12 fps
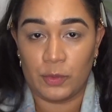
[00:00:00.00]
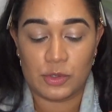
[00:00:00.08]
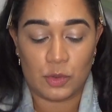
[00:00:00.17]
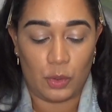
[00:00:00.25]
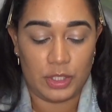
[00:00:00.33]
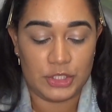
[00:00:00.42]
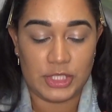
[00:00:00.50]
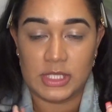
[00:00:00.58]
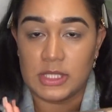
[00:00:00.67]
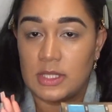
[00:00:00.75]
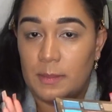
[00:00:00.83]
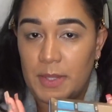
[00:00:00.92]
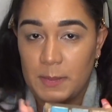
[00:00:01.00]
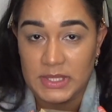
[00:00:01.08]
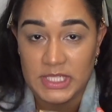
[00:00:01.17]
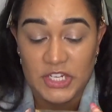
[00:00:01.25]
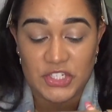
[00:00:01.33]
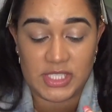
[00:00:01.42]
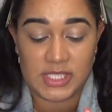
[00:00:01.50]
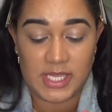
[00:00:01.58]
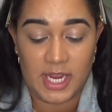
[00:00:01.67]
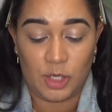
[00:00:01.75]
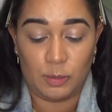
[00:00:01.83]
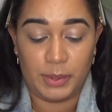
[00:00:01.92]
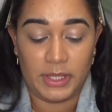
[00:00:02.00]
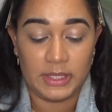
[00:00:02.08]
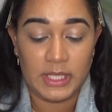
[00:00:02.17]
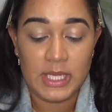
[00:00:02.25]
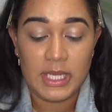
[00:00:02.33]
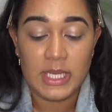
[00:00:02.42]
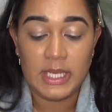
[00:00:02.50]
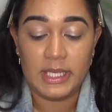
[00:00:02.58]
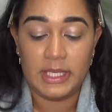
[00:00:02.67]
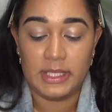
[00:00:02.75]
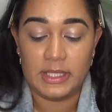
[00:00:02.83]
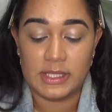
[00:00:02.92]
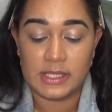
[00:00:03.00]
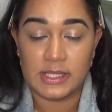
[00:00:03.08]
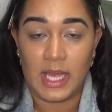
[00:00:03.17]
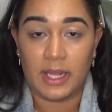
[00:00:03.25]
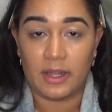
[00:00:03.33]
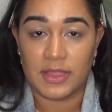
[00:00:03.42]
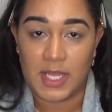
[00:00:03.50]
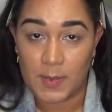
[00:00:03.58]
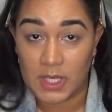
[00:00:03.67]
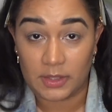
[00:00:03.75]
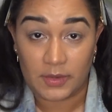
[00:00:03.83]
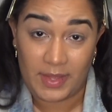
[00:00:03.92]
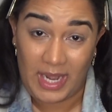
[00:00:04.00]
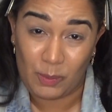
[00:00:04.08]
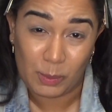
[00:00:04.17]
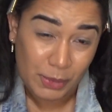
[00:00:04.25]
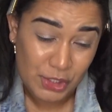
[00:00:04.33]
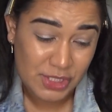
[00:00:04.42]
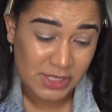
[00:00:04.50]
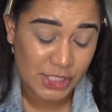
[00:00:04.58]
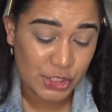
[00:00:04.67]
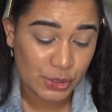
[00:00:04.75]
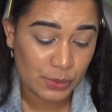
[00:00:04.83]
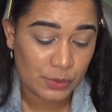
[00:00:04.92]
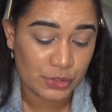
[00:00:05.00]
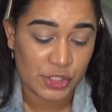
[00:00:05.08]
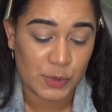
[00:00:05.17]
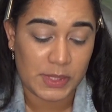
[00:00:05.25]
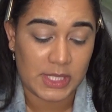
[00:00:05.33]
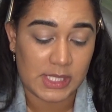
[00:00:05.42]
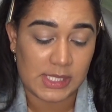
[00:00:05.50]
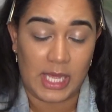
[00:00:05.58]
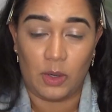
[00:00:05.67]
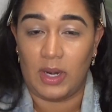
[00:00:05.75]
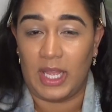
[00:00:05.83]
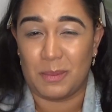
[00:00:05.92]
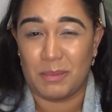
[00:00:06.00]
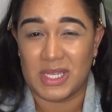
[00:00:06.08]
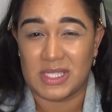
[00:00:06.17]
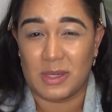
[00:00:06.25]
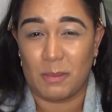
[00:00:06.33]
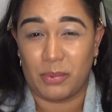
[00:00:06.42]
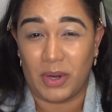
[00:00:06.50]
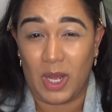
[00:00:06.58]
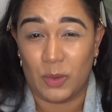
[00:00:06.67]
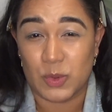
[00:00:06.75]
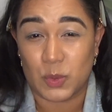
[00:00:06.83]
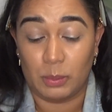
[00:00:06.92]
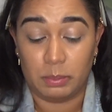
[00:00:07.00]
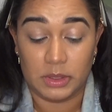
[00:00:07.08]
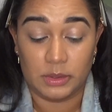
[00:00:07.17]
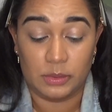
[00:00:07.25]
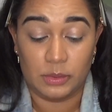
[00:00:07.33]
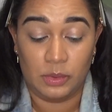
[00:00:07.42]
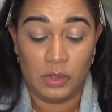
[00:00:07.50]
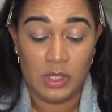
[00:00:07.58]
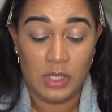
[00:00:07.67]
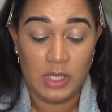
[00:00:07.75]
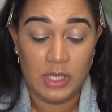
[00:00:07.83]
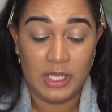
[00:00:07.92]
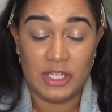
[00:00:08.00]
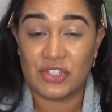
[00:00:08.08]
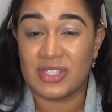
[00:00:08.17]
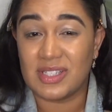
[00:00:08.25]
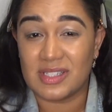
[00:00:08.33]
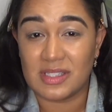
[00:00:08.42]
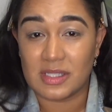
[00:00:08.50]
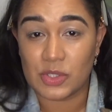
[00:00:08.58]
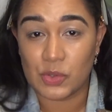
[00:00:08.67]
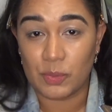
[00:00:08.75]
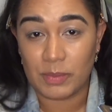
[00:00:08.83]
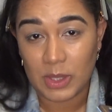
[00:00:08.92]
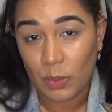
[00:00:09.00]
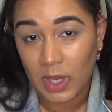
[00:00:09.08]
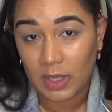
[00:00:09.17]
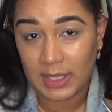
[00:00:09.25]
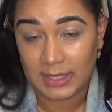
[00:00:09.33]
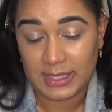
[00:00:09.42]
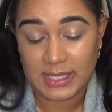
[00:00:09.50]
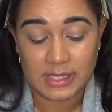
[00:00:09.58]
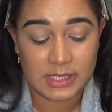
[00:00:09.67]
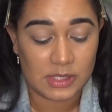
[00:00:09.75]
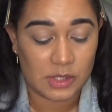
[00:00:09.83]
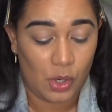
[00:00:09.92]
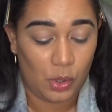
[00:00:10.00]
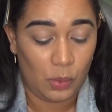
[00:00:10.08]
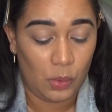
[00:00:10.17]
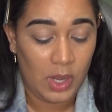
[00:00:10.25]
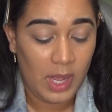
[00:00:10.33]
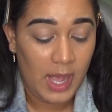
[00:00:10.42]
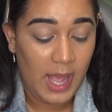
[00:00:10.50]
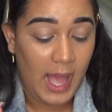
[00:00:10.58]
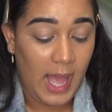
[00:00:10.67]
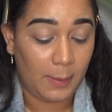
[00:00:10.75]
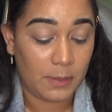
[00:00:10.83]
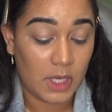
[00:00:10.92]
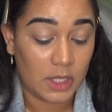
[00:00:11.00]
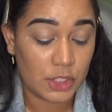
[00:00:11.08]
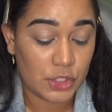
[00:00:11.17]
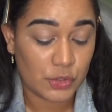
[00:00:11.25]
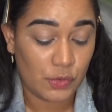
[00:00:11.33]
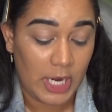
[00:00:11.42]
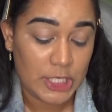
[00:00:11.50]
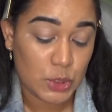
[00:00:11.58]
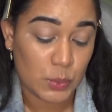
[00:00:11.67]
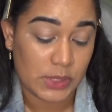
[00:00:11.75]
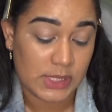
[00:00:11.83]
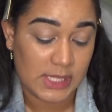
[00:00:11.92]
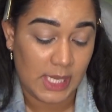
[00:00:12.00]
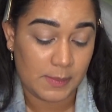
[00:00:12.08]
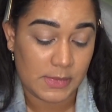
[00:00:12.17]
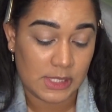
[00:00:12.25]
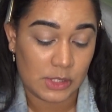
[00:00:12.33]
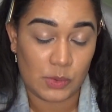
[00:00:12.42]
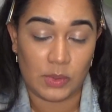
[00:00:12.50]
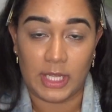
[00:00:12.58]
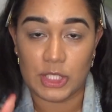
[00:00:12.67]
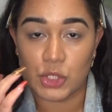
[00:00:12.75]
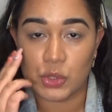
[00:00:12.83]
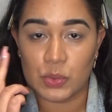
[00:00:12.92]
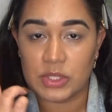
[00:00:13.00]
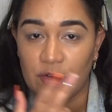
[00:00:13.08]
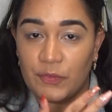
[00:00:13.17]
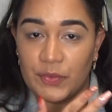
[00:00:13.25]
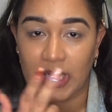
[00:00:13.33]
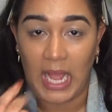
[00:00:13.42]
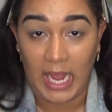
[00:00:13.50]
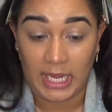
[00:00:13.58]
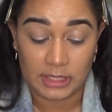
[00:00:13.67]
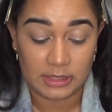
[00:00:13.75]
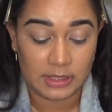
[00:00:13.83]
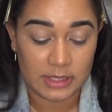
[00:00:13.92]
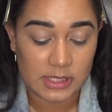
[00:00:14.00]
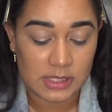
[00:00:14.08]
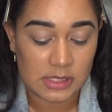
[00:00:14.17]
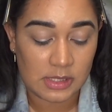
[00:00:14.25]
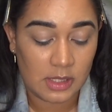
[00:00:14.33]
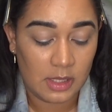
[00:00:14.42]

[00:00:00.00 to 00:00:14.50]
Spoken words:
it's gorgeous, the pigmentation is there, but it is not a theme color that I would personally choose just because I don't like mixing browns with blue. It just doesn't suit me well, at least. So I'm gonna try to attempt to do like two different eye looks.